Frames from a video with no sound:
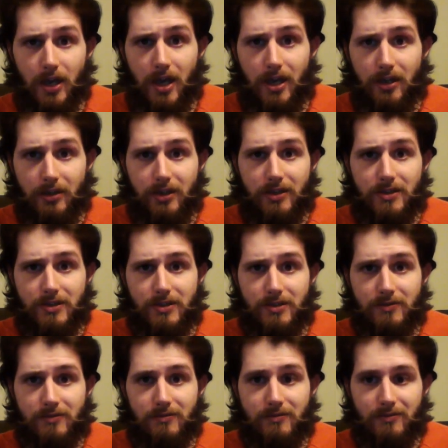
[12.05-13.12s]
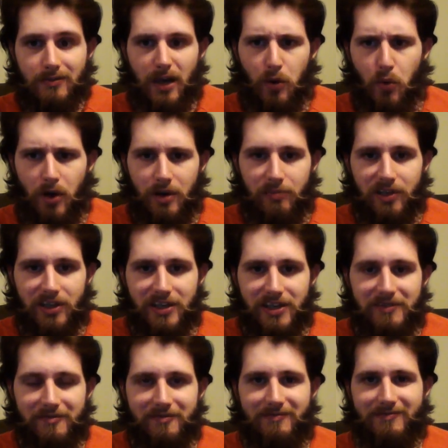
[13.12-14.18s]
Aliens. I want to
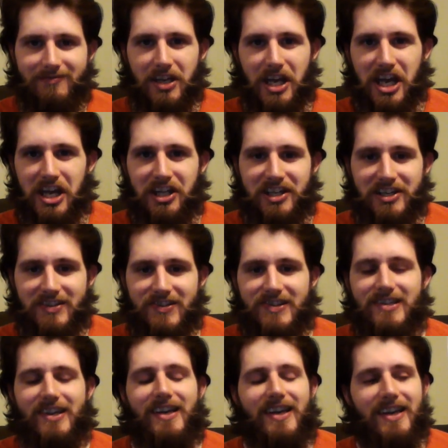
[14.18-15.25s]
believe in aliens.